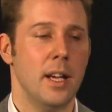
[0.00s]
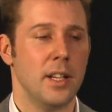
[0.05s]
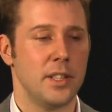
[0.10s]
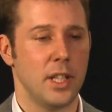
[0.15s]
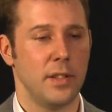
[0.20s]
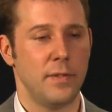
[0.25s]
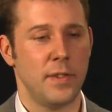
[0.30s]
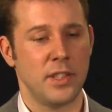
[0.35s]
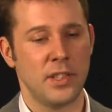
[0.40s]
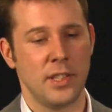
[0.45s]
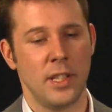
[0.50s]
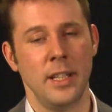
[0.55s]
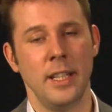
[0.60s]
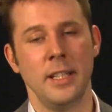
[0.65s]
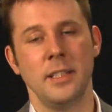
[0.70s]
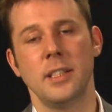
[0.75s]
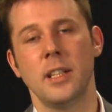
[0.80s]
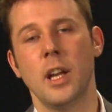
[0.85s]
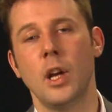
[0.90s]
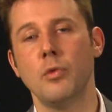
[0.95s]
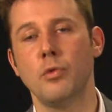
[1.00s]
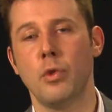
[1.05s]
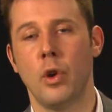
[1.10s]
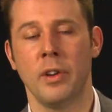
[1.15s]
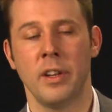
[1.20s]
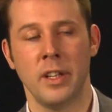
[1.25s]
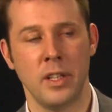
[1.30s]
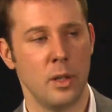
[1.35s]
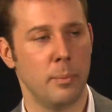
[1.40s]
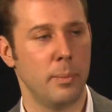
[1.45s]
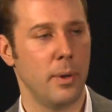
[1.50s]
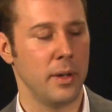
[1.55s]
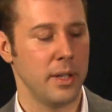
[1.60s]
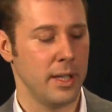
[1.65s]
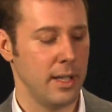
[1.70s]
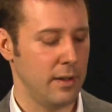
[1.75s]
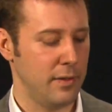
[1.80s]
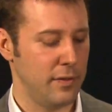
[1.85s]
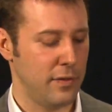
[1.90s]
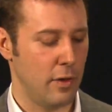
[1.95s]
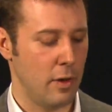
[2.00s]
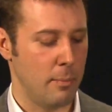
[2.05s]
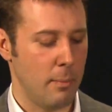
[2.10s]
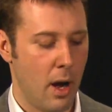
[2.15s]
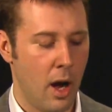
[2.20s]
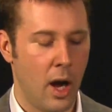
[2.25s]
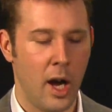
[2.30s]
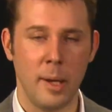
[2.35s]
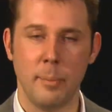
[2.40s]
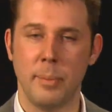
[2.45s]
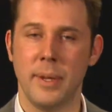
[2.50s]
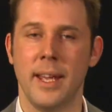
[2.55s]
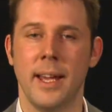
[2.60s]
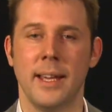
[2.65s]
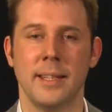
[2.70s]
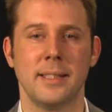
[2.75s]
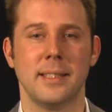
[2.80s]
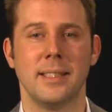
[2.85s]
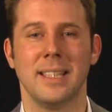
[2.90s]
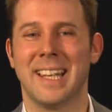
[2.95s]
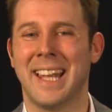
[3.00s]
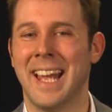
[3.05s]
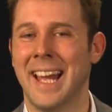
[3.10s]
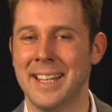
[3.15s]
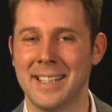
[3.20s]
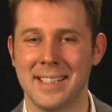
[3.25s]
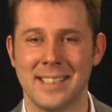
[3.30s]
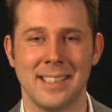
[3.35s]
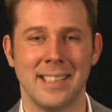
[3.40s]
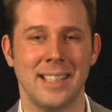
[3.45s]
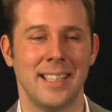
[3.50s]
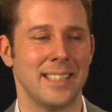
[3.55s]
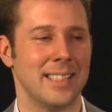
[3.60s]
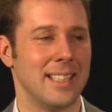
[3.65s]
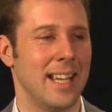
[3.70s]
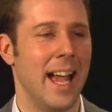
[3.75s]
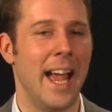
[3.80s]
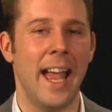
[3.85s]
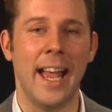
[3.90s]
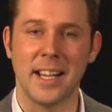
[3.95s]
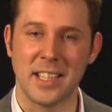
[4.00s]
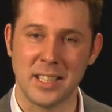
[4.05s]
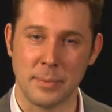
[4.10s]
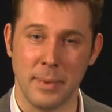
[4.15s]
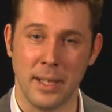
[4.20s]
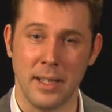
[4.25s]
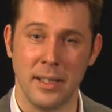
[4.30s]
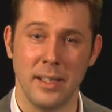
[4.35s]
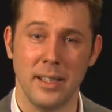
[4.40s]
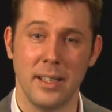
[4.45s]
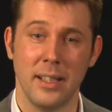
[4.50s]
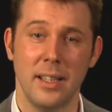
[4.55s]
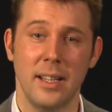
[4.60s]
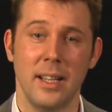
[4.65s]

So for something to go wrong in your body, from IBS to cancer to eczema,